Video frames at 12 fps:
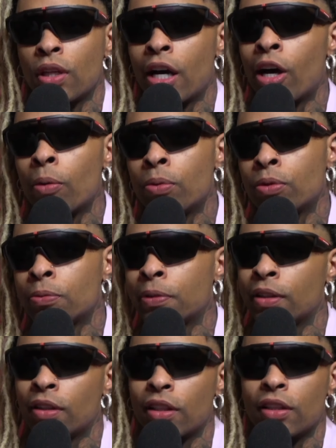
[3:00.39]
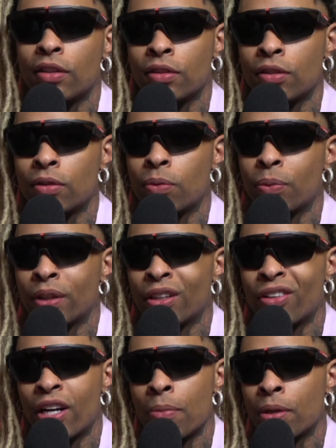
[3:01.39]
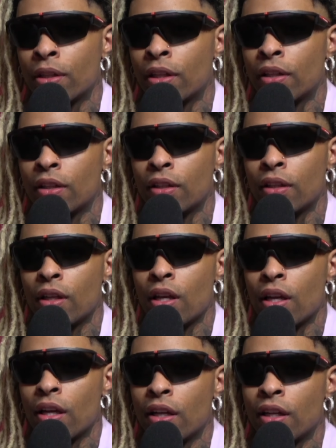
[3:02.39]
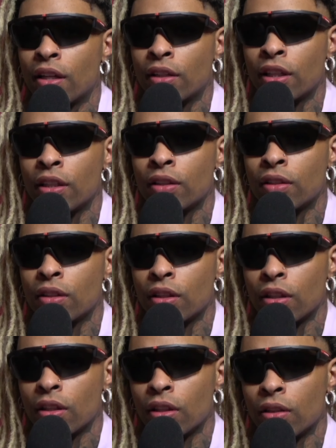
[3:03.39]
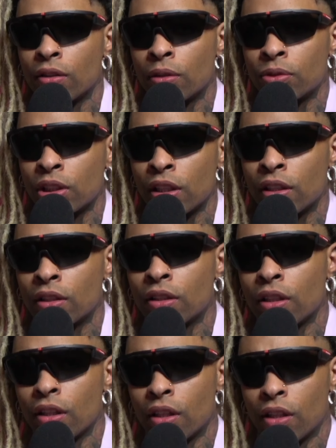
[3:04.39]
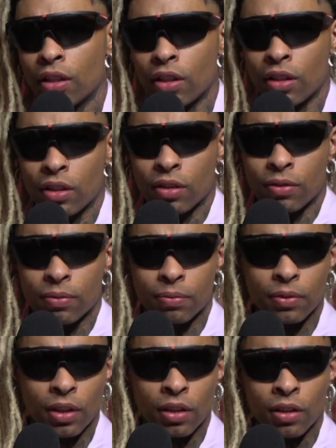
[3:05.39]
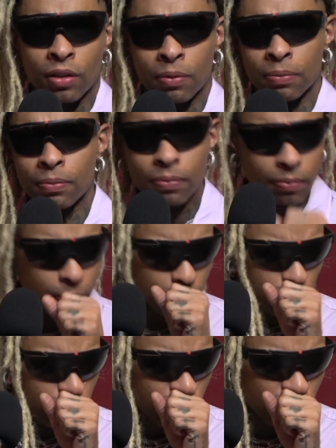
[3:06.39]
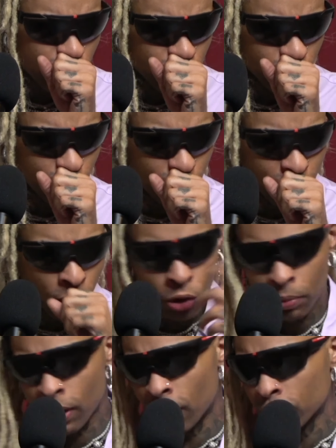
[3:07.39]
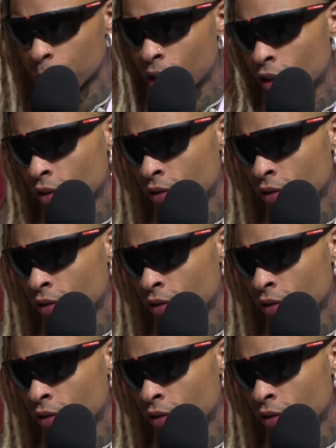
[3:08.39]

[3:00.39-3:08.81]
album and like you know win a Grammy in that in that lane. Yeah. You know what I'm saying? Um, I hope God's proud of